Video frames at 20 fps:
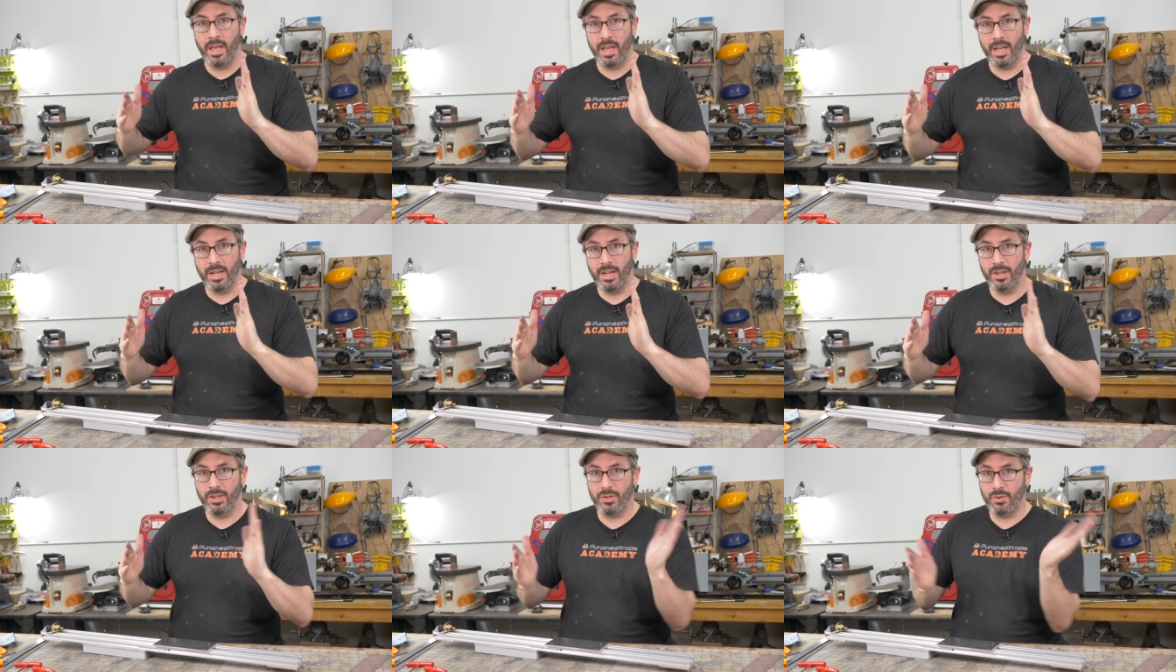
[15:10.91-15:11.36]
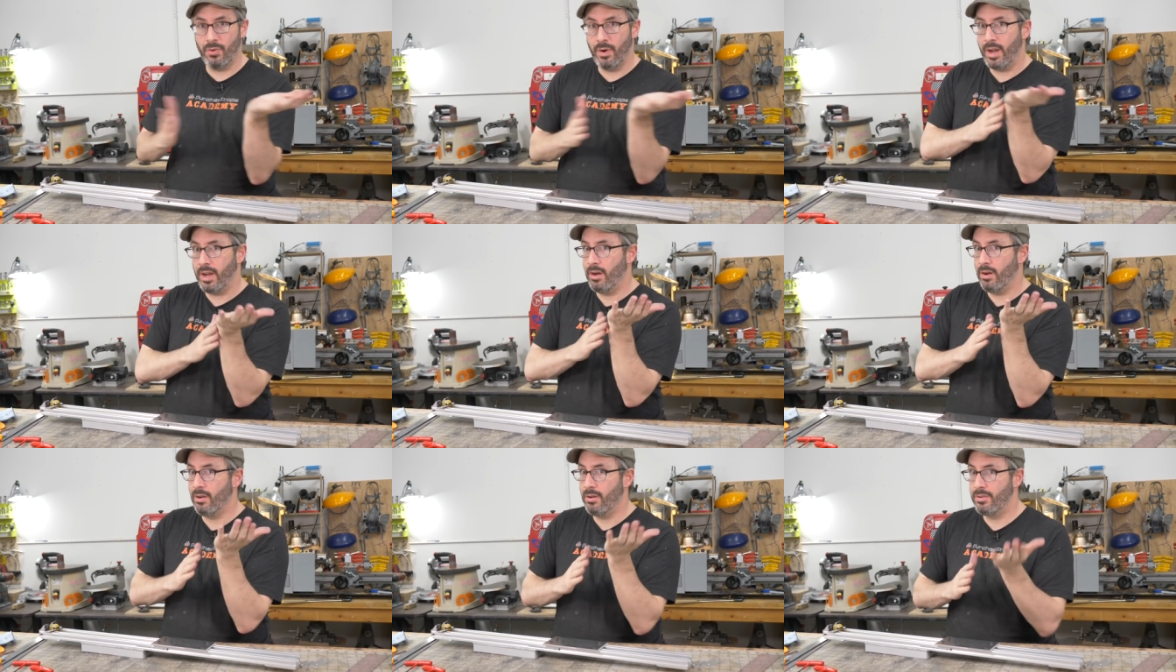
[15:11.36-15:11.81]
and a
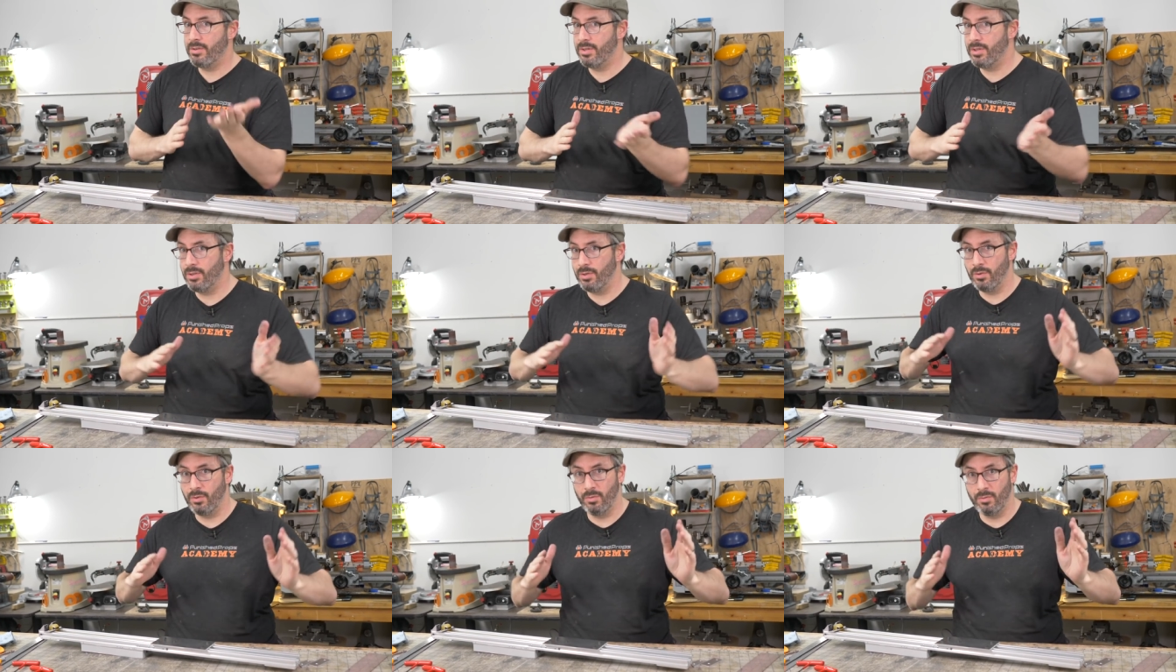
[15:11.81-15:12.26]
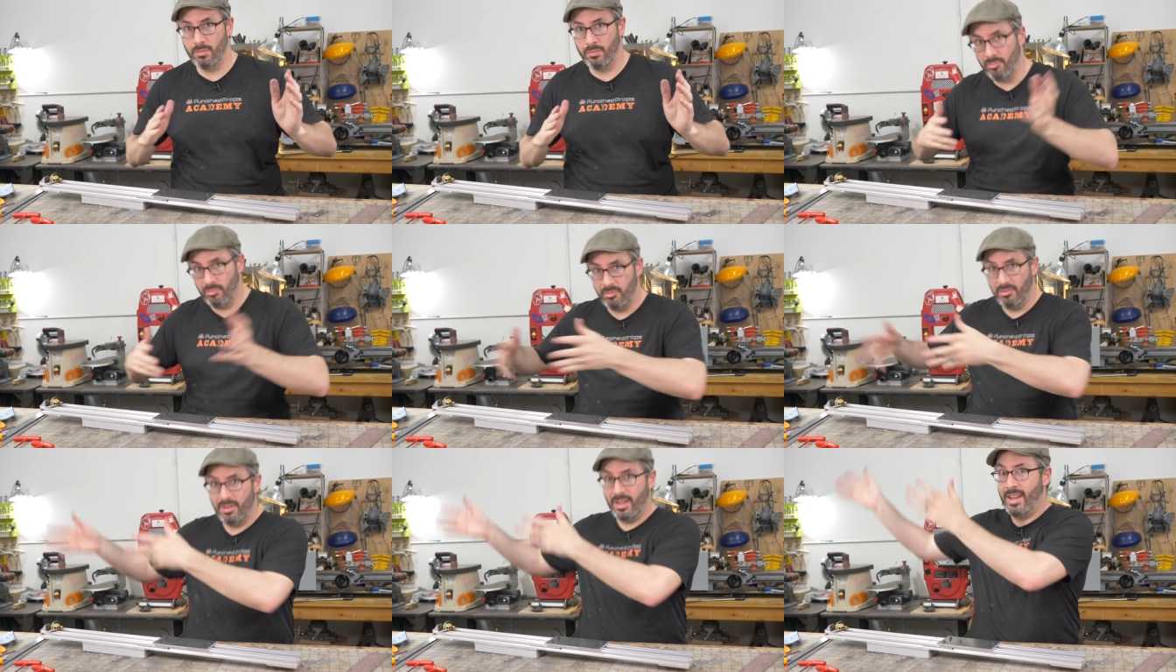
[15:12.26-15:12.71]
trigger to
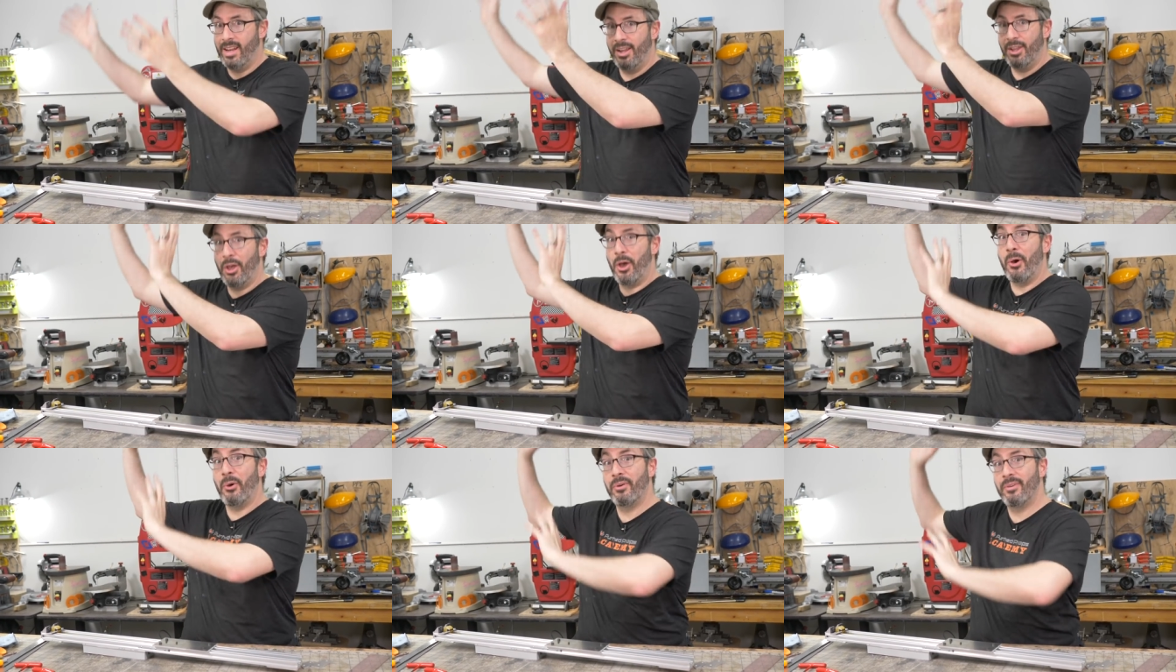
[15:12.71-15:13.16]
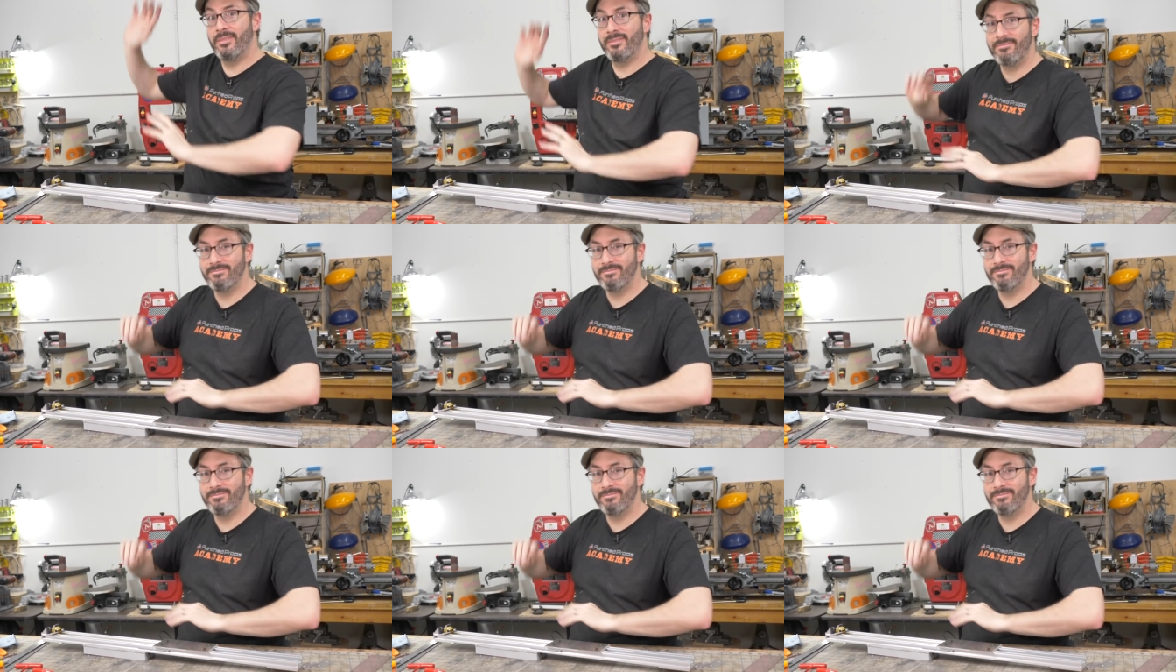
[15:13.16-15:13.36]
let it go.